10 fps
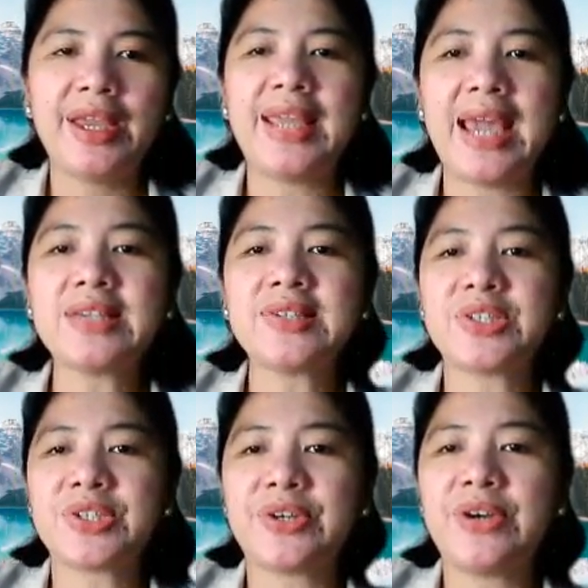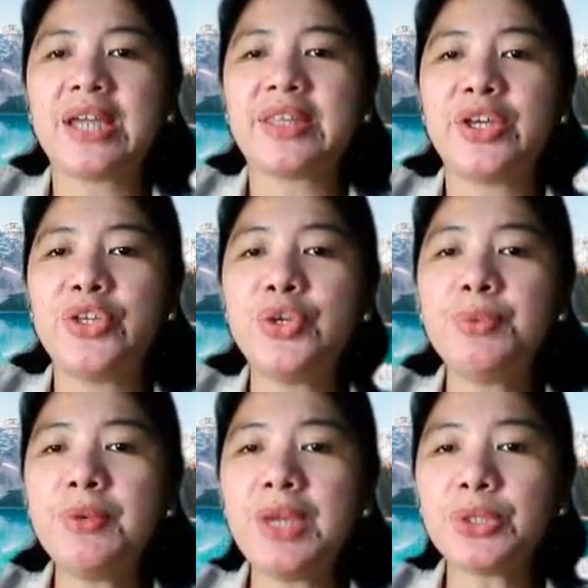Yes, that's correct. The
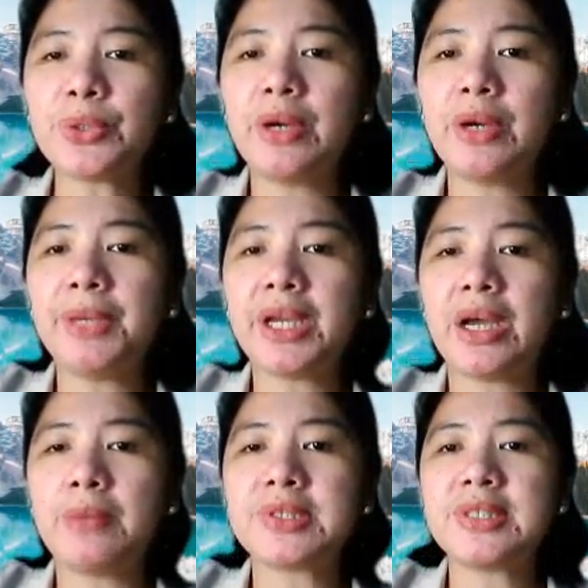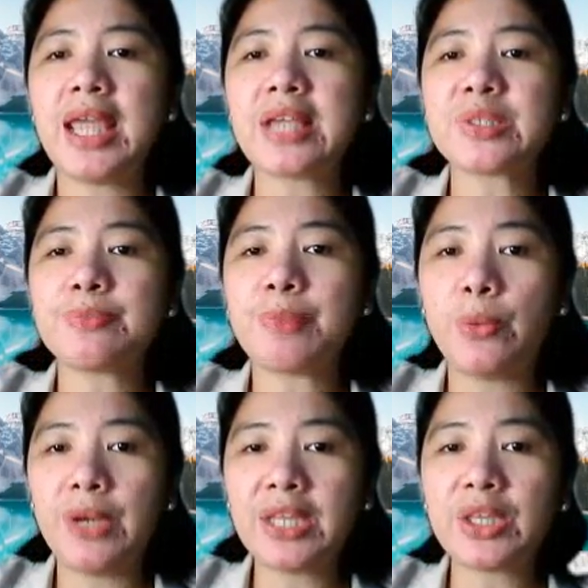numerator becomes the
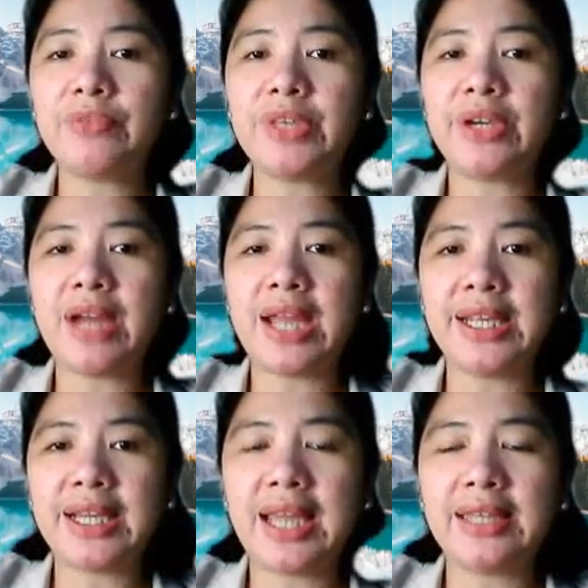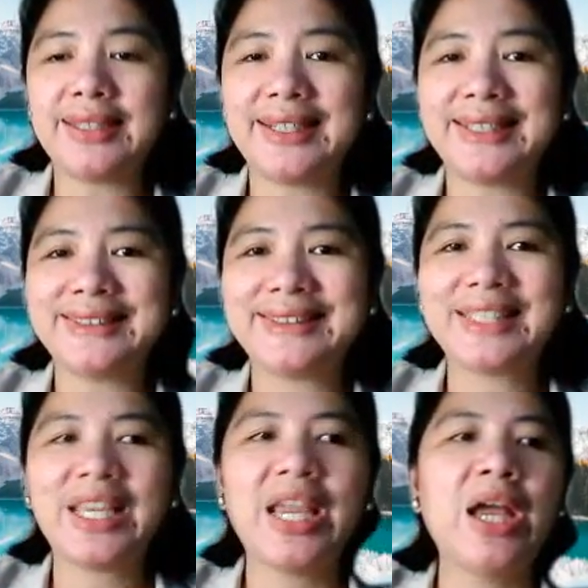exponent of the radicand.
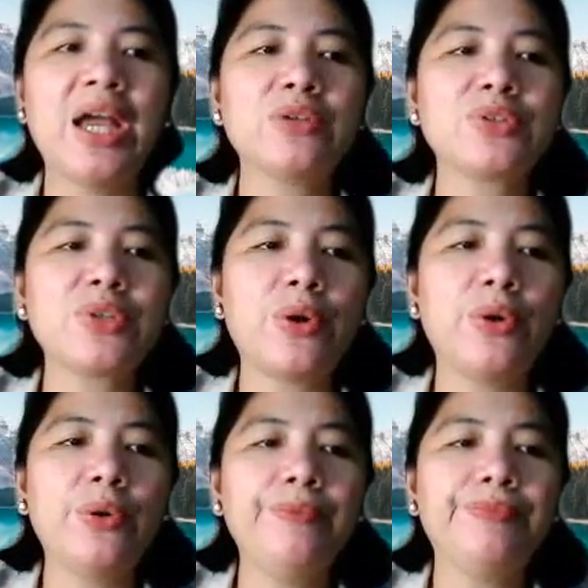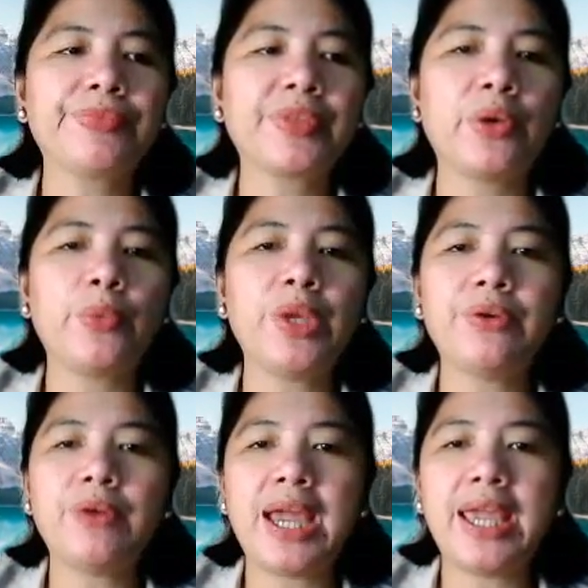So we
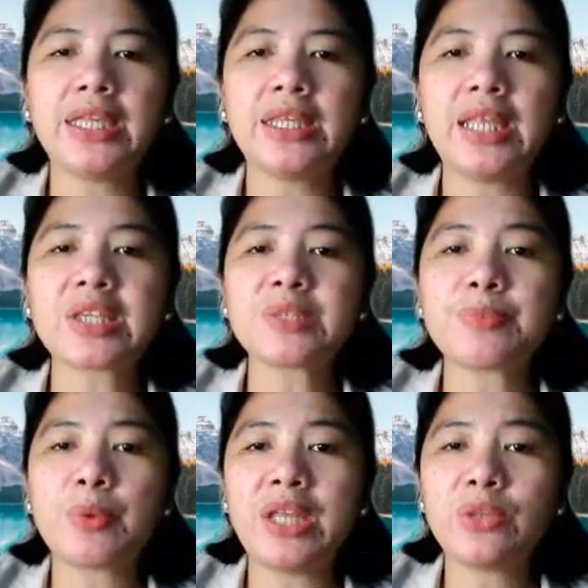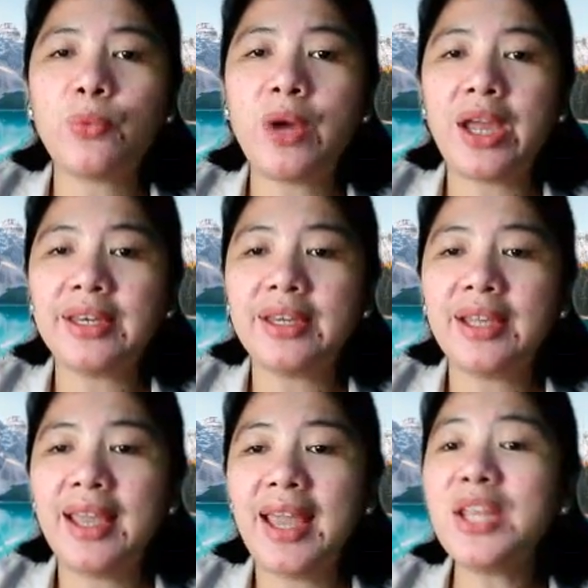write exponent 1.
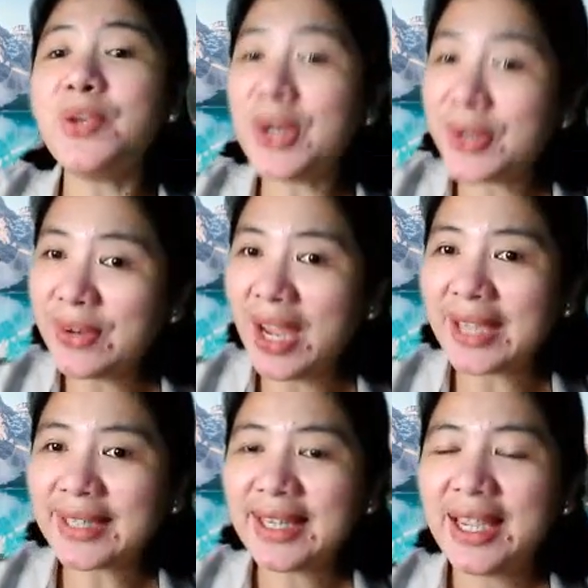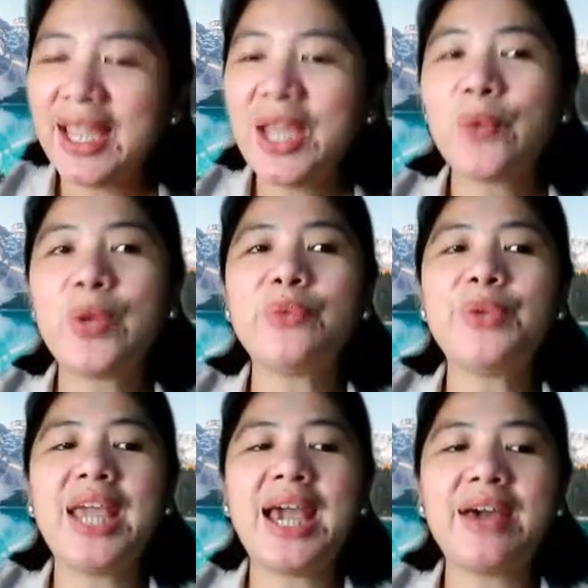And you are correct. When
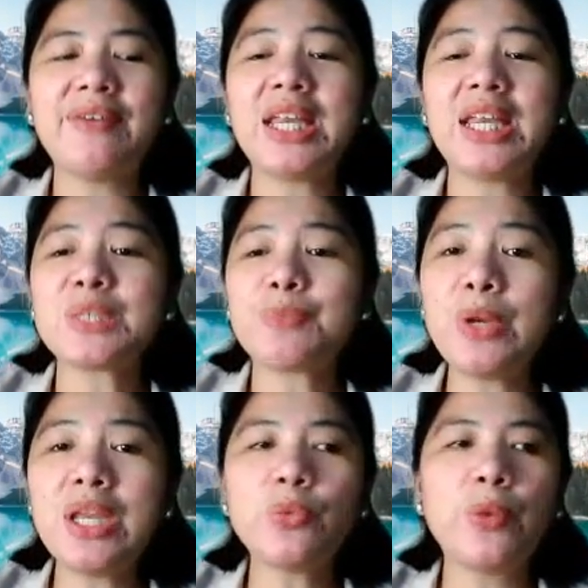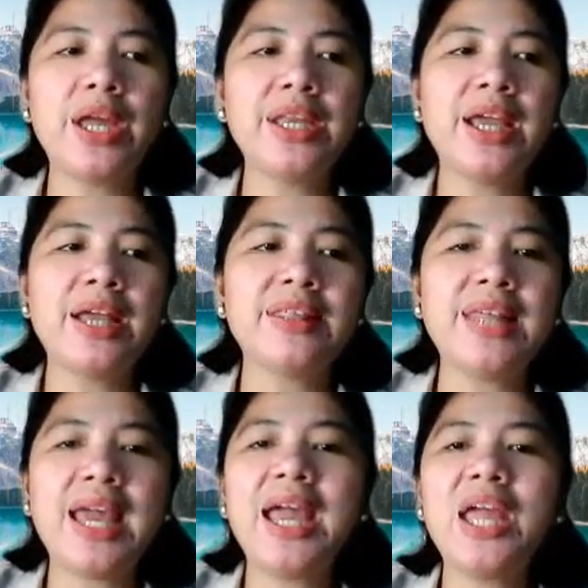we have an exponent 1,
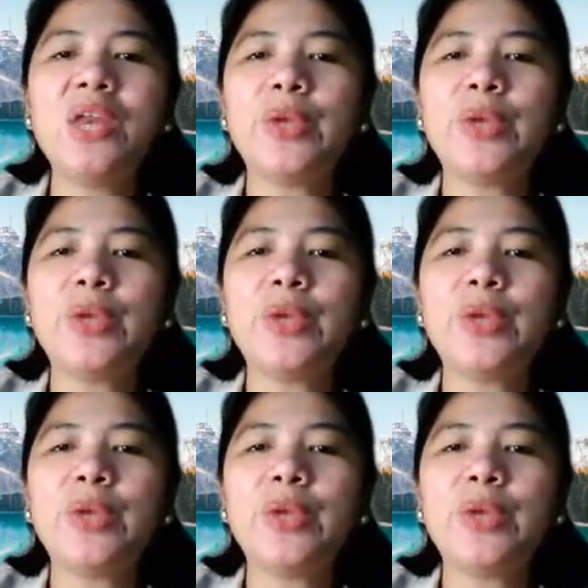then